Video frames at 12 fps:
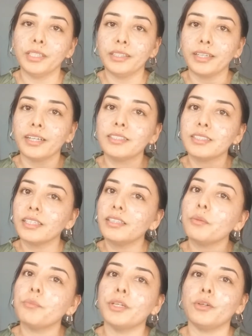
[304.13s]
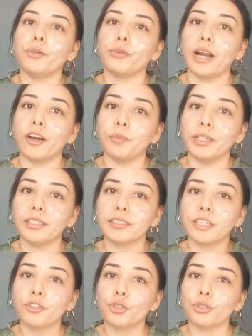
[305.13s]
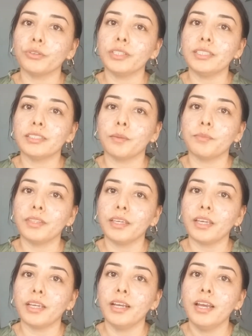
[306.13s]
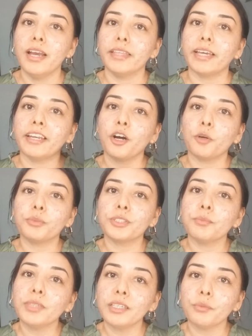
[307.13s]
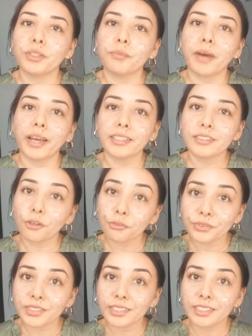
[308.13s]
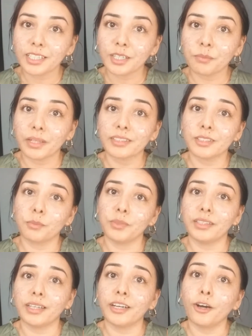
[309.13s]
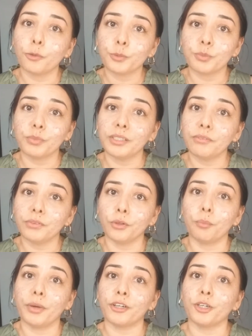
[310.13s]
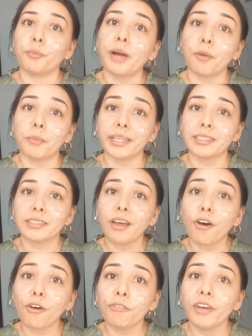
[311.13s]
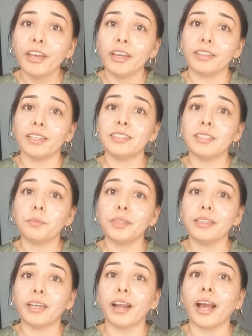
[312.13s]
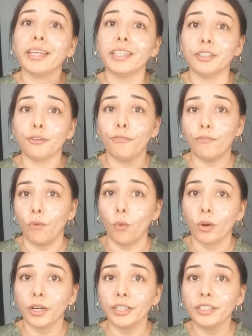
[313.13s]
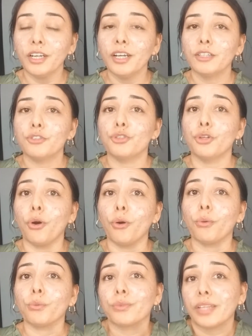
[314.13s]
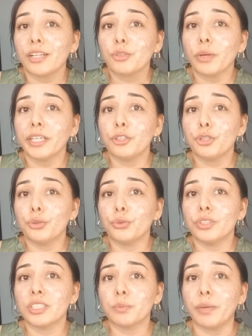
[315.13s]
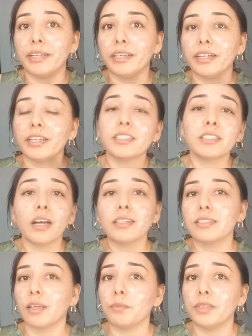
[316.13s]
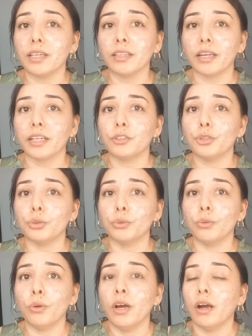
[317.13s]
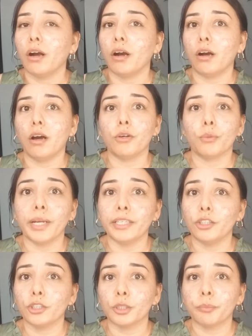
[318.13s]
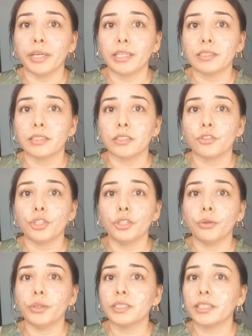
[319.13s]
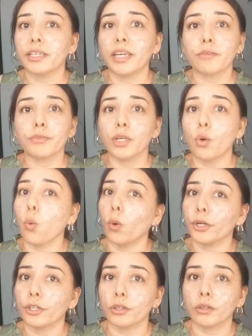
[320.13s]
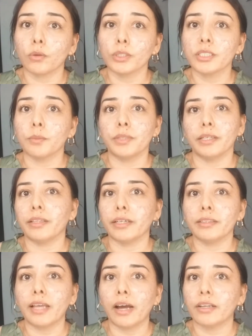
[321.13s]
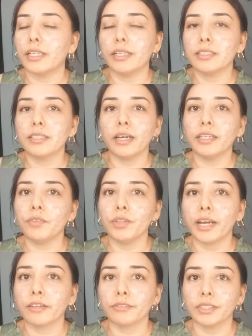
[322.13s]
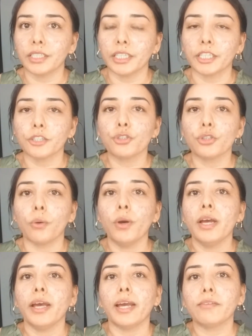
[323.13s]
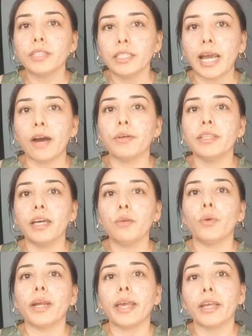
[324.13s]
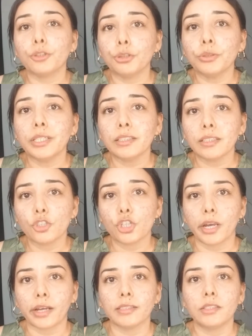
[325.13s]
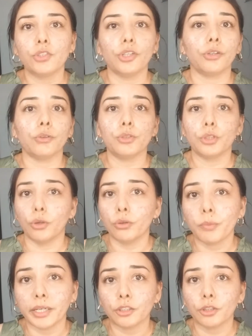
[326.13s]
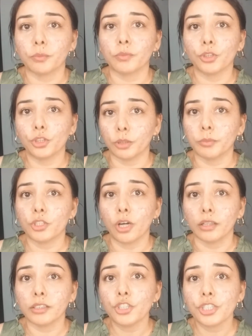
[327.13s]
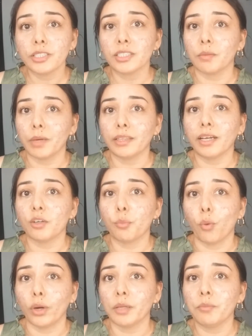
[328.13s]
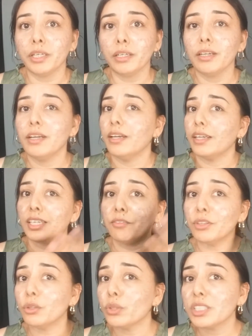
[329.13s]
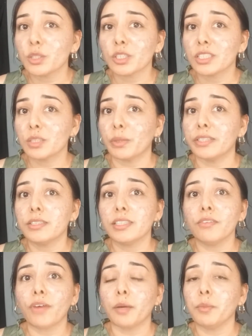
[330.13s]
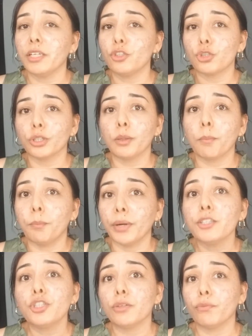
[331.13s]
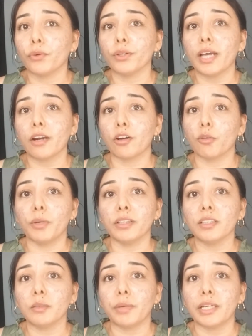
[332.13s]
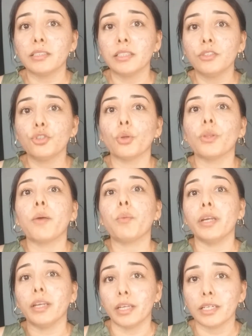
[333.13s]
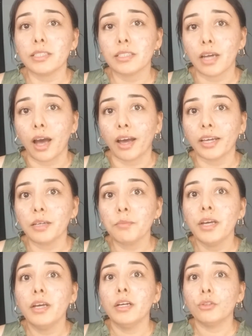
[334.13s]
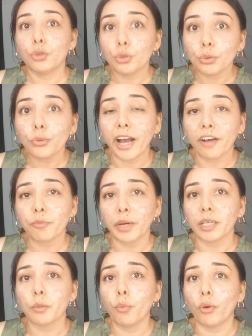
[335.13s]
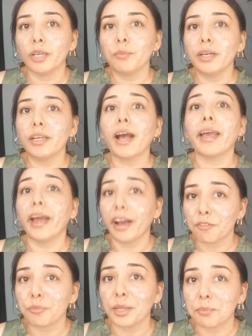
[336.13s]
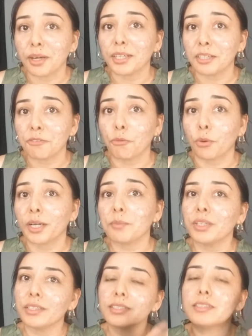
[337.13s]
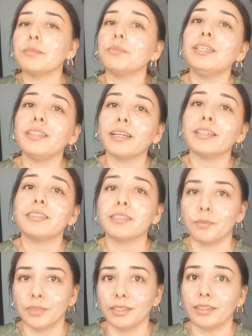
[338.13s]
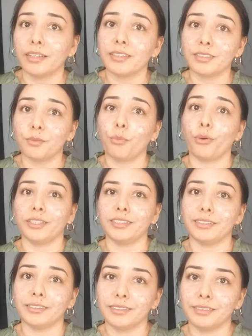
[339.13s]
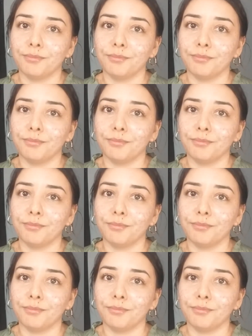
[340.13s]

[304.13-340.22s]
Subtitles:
that's in the middle ground, because that's truly something that helps me with my self-esteem. That's something that helps me feel better about myself. That's something that I can afford. So that's why I choose to spend it, and it's not something that I do on a regular basis. You know, it's like every quarter or something like that. And it's not even every year. So every now and then when I do get the chance, you know, to go to my dermatologist and to make that appointment, even though it's expensive, I make sure to budget for that on a monthly basis so that when it is time to have my appointment, I have my money for it. Because to me, that is something that is important.